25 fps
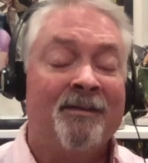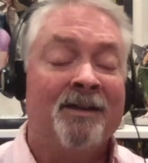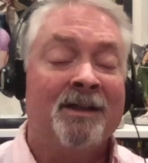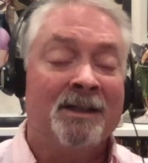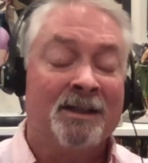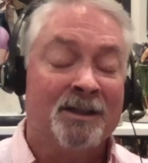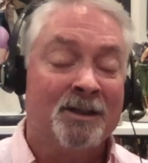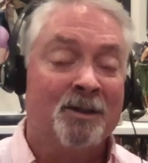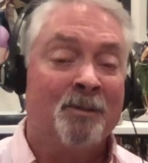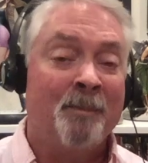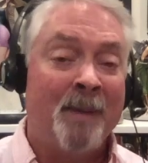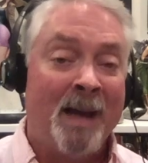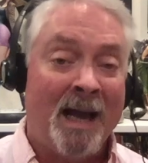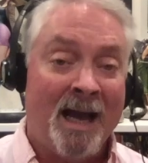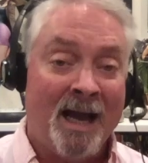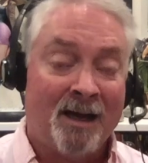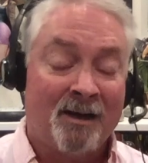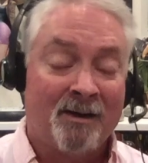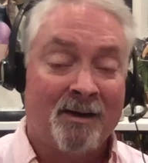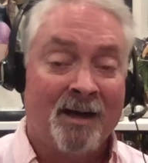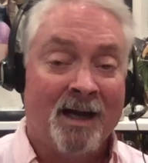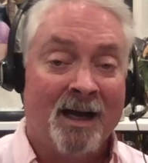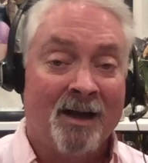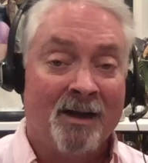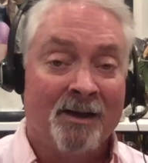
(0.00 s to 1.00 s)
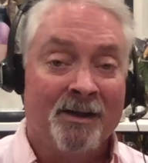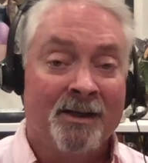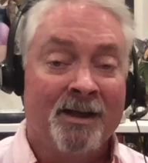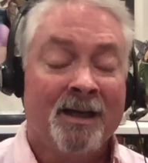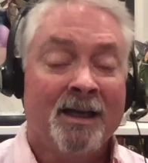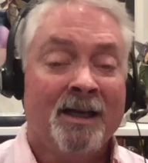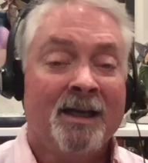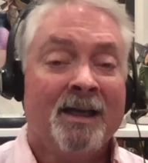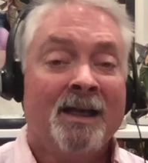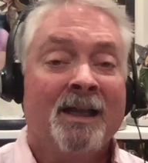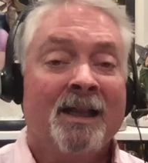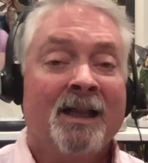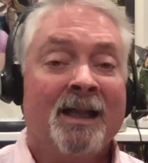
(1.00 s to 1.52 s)
a little background.
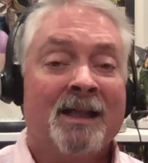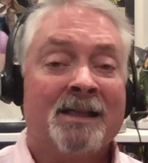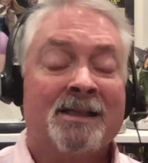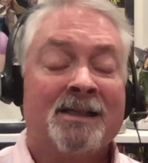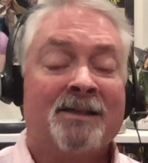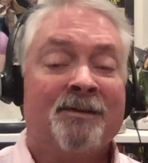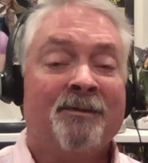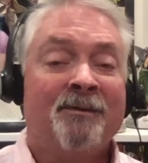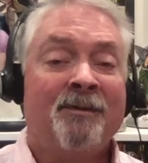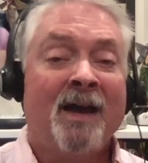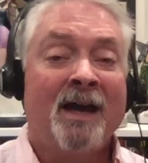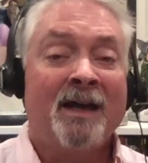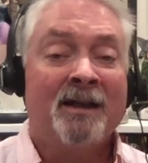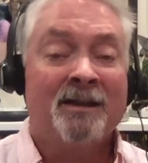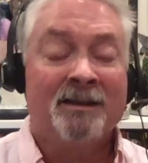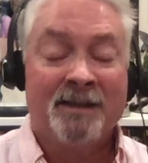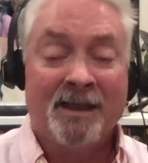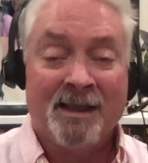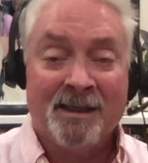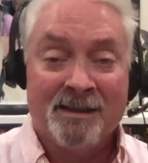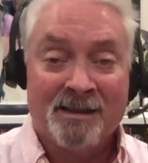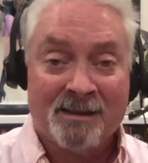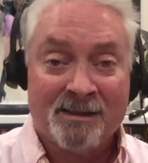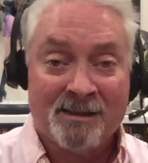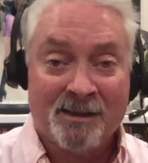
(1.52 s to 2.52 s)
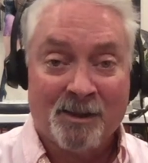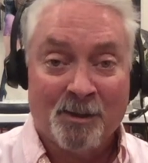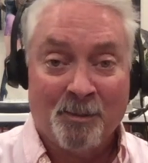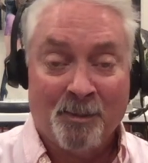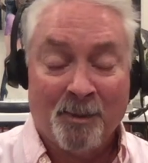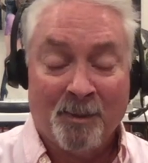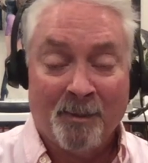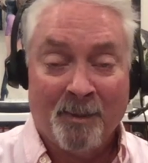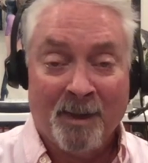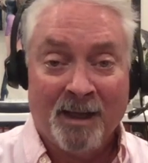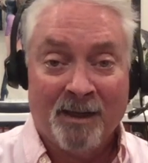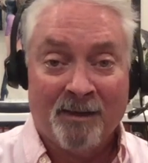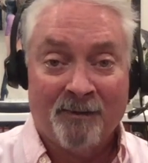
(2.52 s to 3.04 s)
That's The Final Days of
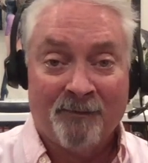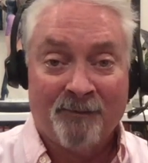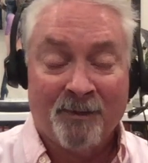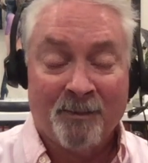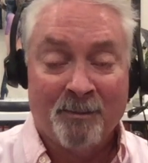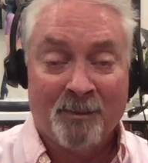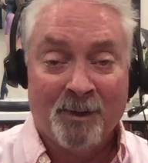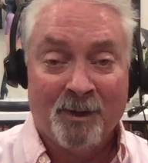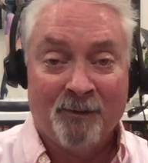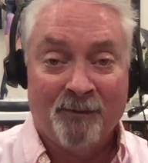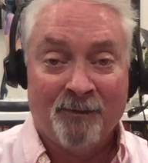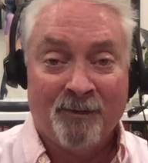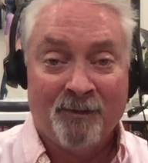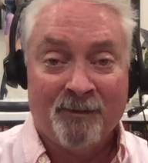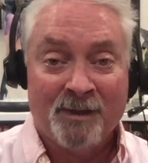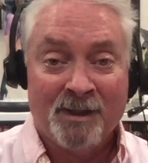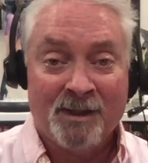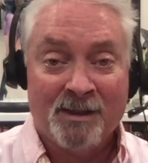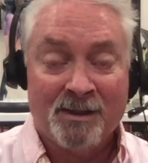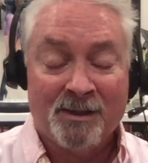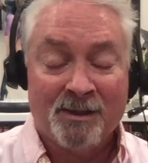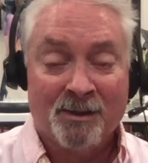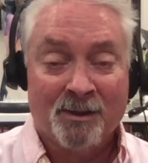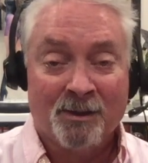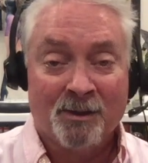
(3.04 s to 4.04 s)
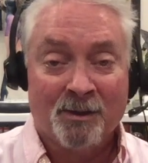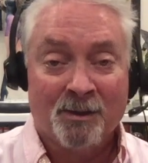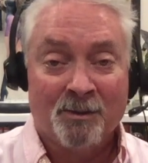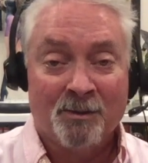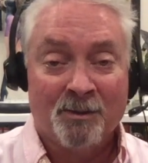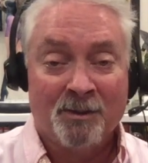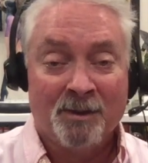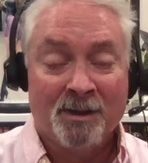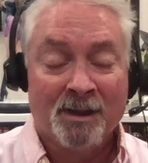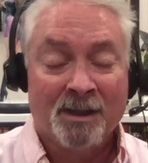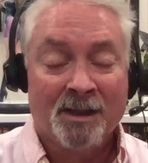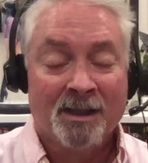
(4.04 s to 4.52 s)
Superman from New fifty-two.